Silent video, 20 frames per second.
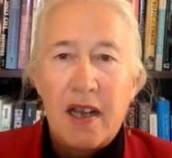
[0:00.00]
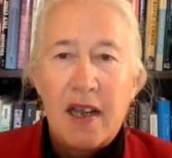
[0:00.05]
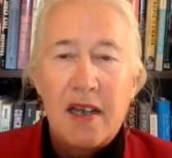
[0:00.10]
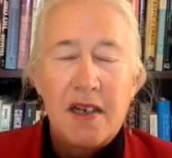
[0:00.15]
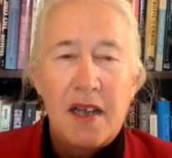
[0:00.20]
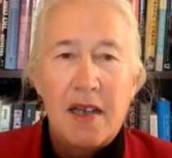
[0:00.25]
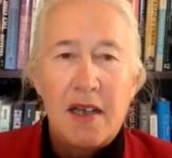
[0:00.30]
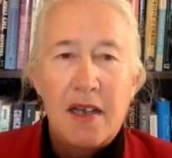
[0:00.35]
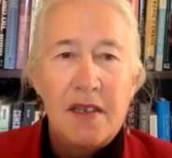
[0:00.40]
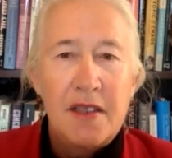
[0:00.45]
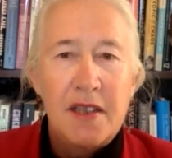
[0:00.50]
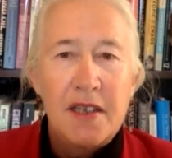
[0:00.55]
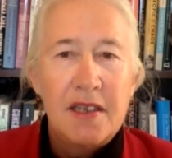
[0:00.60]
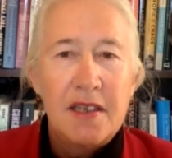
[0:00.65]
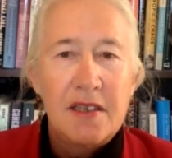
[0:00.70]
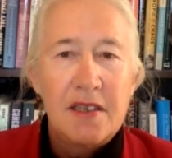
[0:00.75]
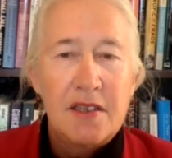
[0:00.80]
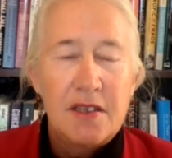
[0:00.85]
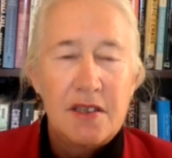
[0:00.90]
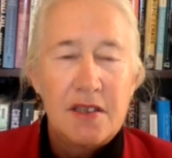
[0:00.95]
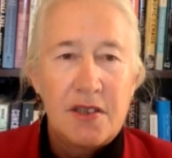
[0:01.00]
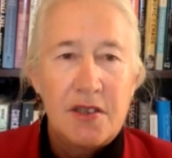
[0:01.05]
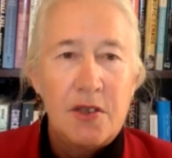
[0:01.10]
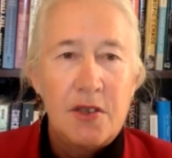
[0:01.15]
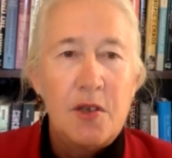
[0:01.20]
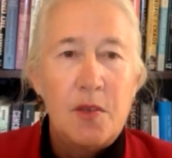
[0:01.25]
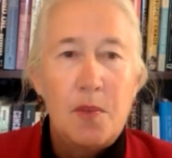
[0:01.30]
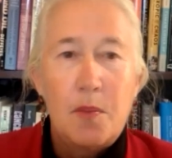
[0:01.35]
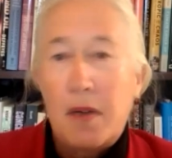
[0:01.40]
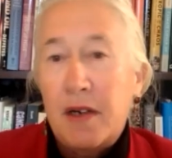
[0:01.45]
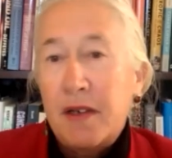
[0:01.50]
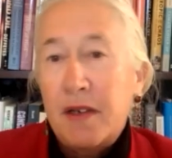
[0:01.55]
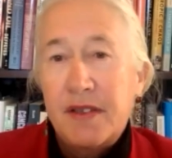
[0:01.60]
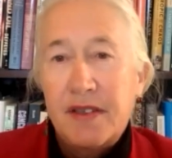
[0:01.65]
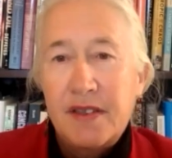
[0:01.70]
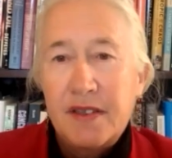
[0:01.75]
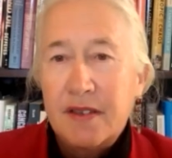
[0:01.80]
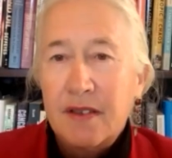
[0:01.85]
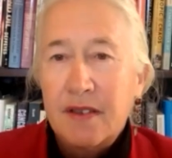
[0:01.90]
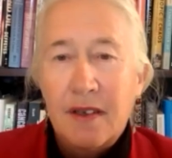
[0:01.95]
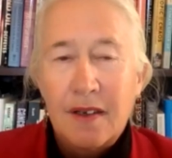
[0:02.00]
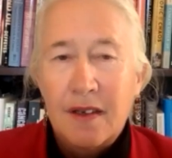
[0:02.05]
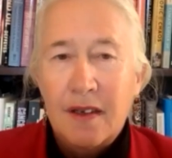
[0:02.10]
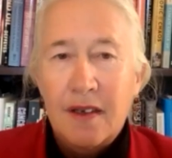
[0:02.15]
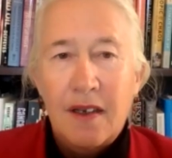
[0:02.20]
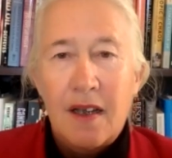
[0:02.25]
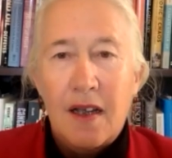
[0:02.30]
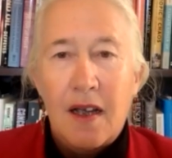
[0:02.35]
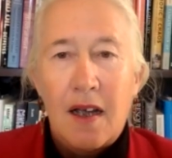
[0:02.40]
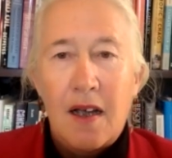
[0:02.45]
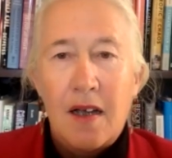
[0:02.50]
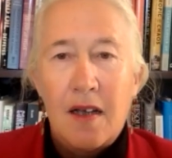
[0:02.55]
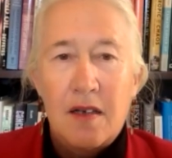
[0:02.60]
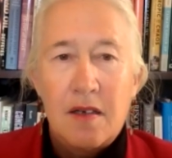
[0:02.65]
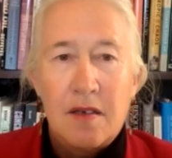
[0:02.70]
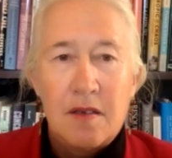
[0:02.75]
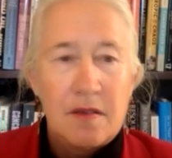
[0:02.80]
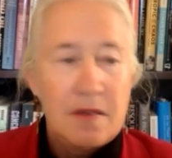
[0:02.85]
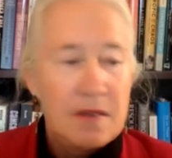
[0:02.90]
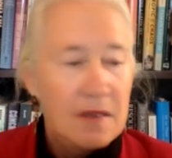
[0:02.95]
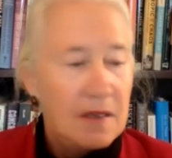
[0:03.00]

I, I think it's just too depressing uh,